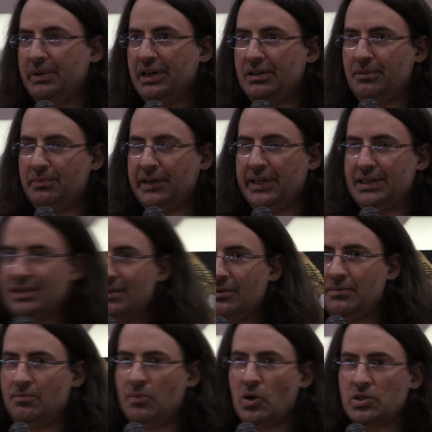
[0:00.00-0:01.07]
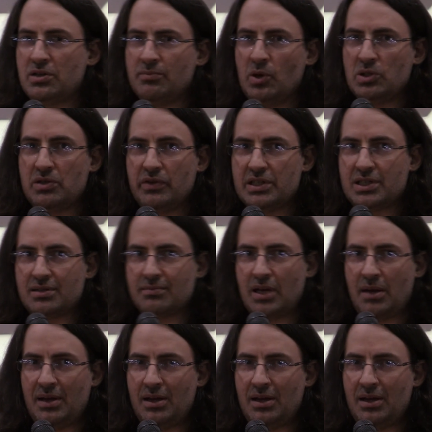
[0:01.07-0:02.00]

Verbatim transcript: but, but most, most of it's,